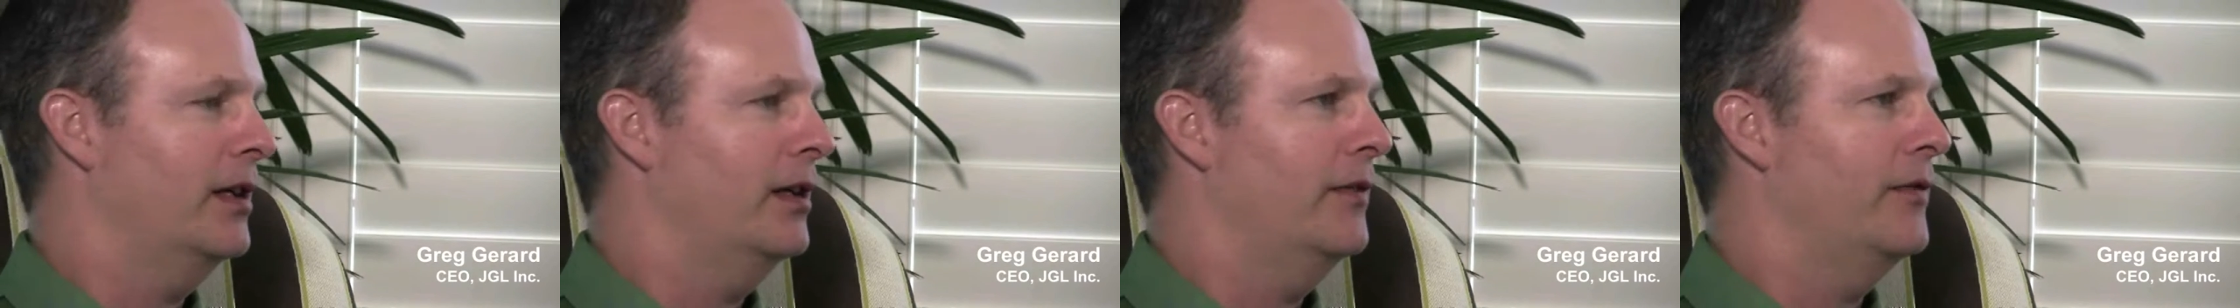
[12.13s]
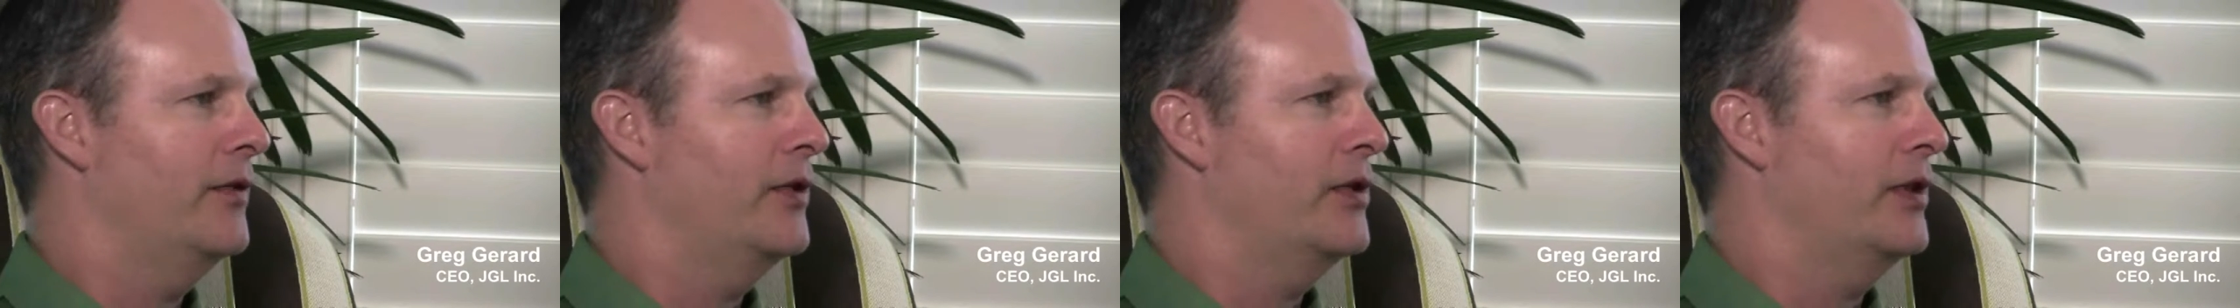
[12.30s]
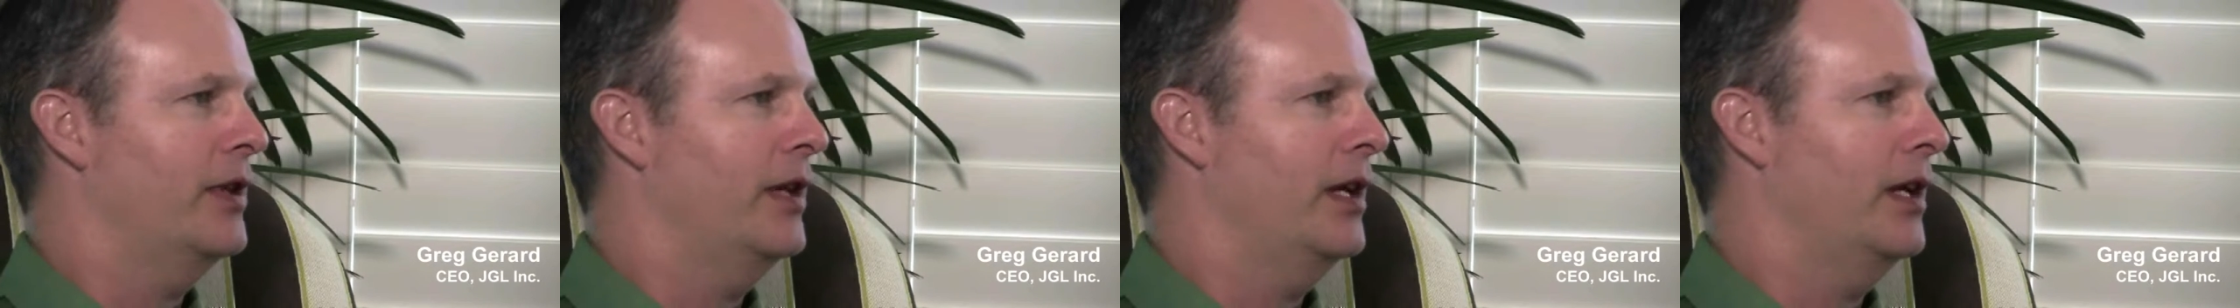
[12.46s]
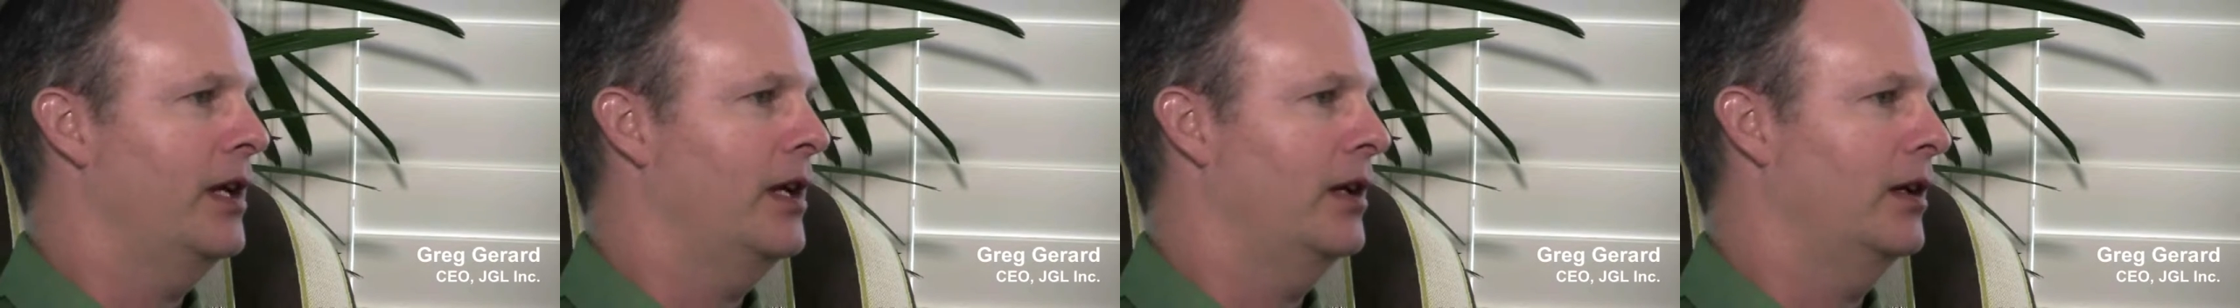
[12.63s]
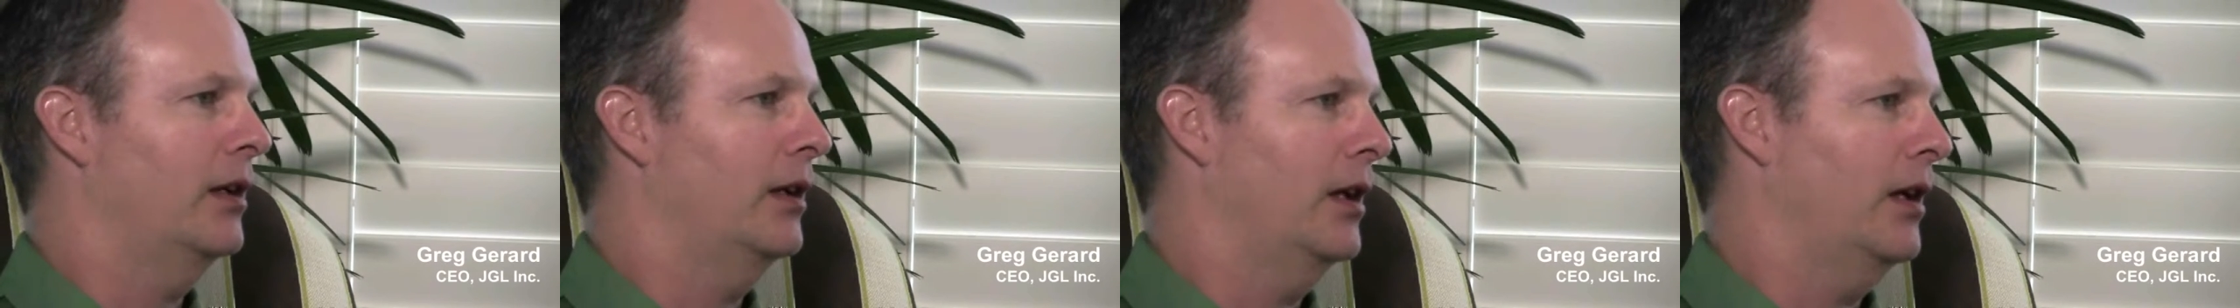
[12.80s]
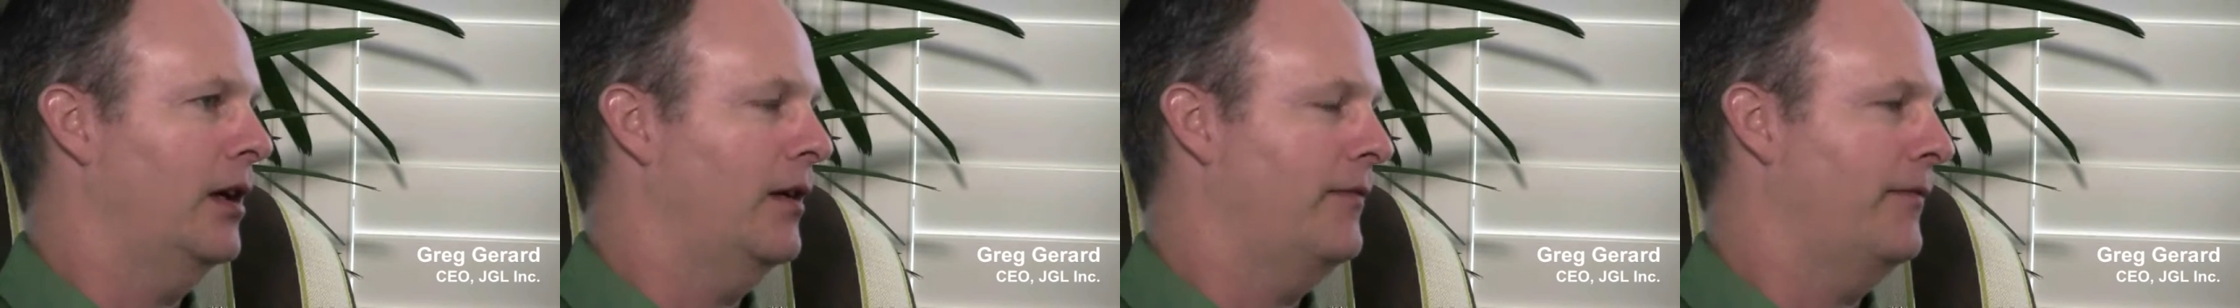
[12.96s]
you've
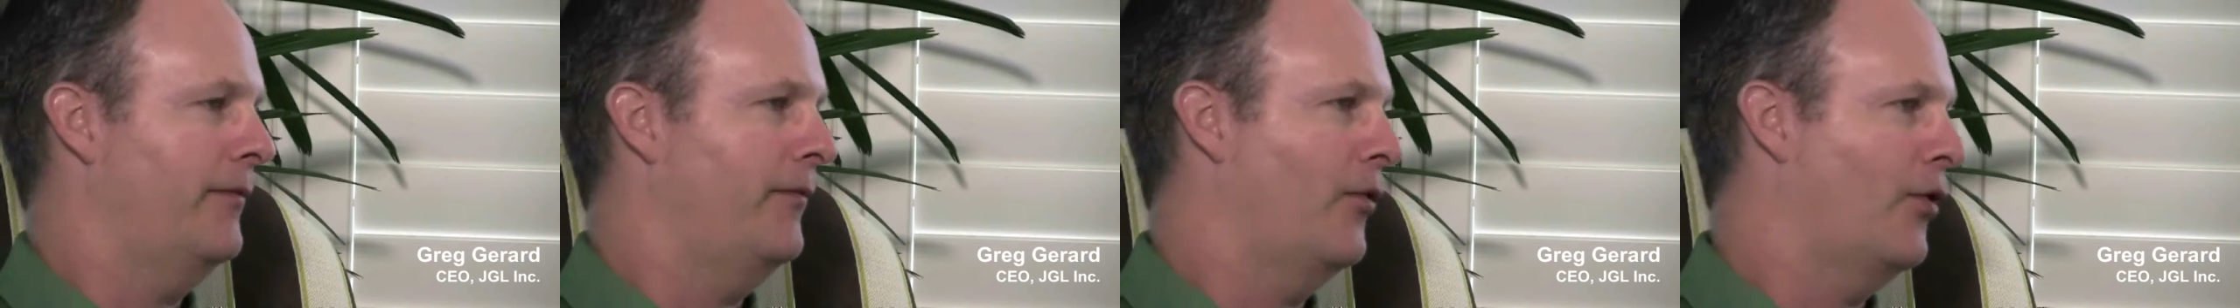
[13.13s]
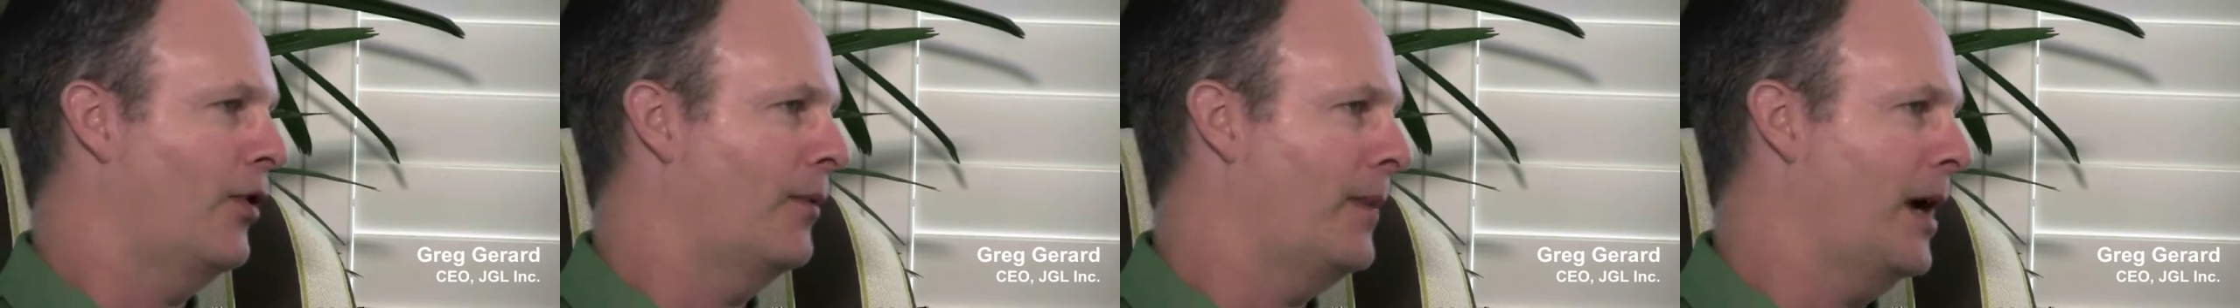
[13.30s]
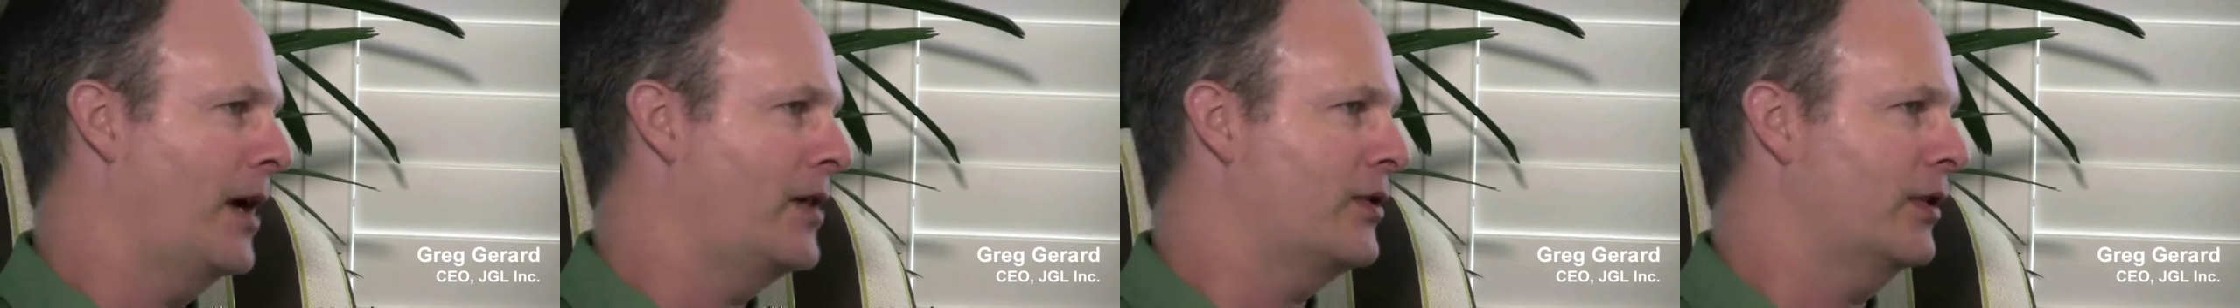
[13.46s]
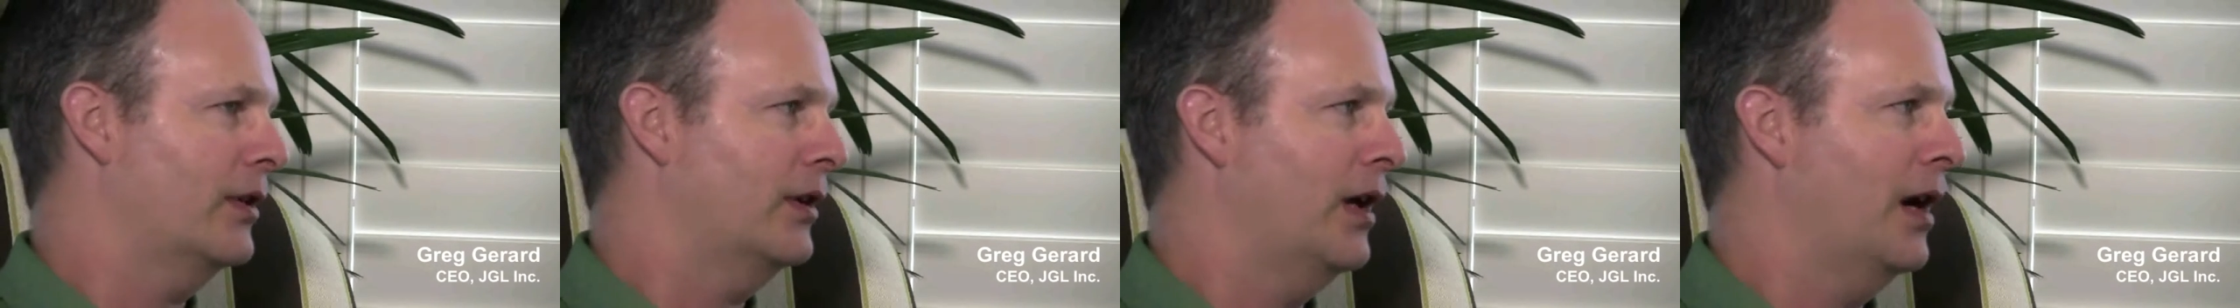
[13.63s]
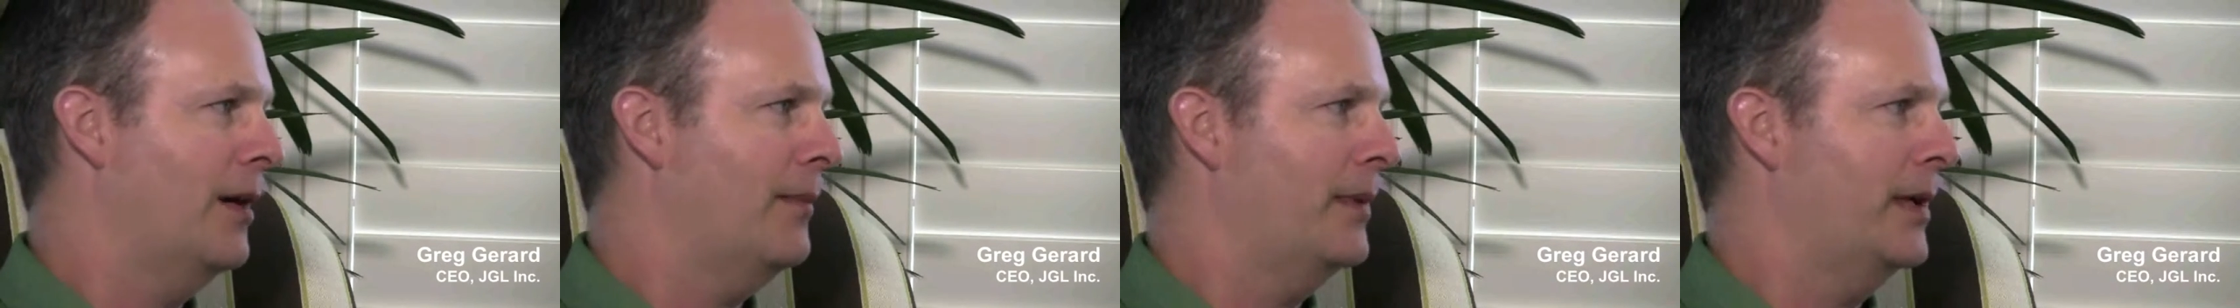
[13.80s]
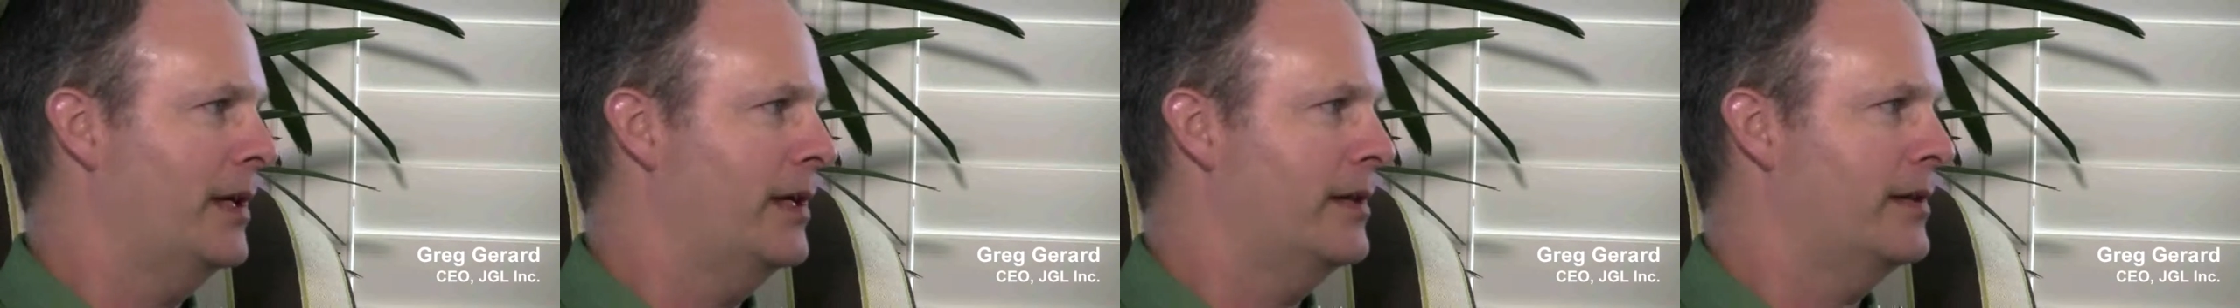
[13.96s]
seen four major
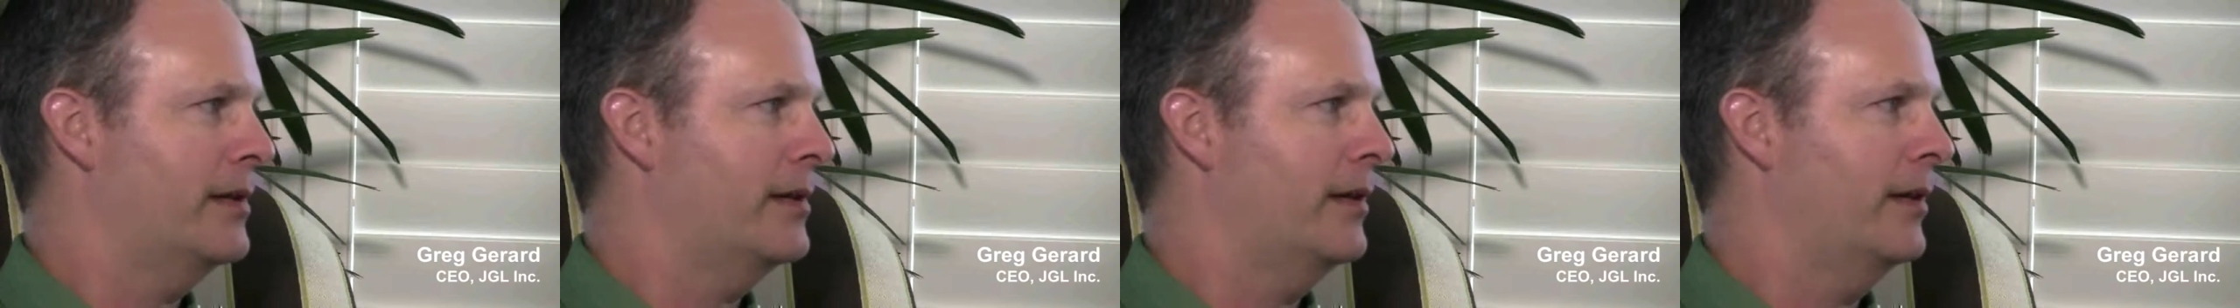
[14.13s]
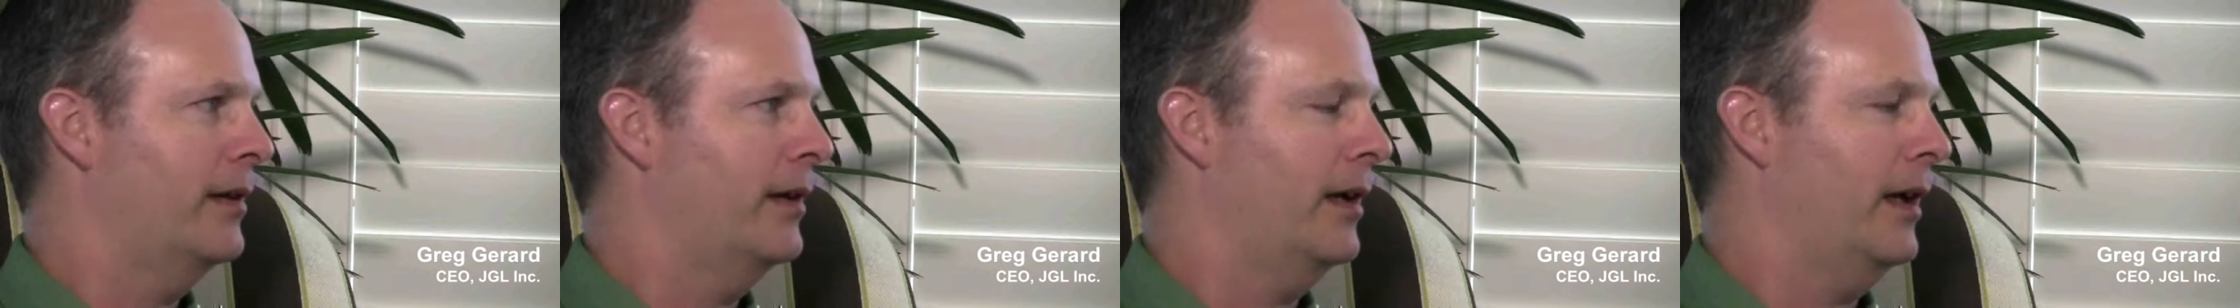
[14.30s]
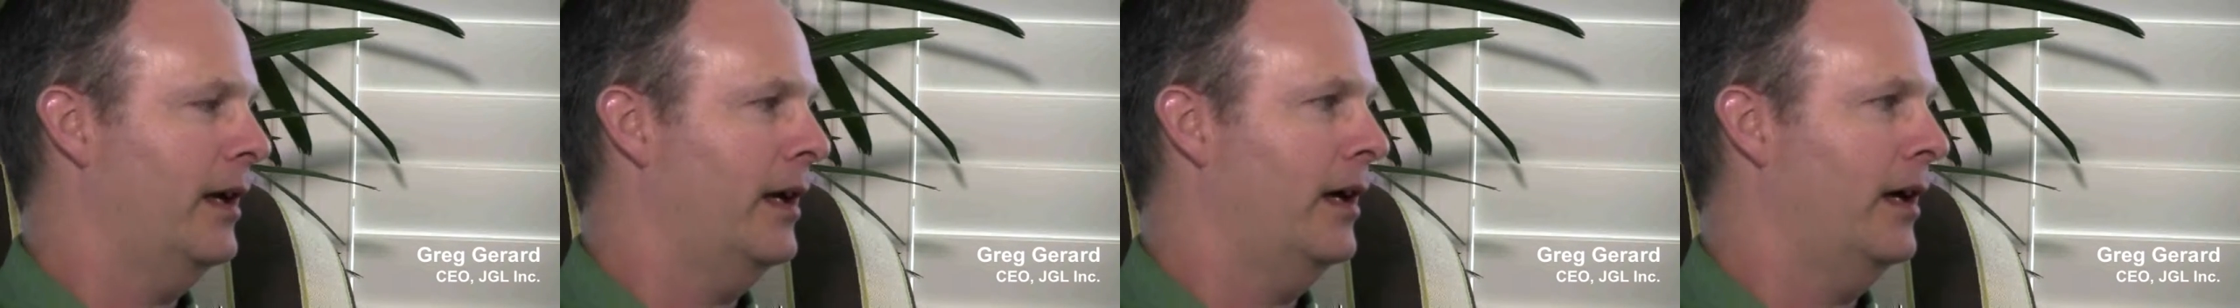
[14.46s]
companies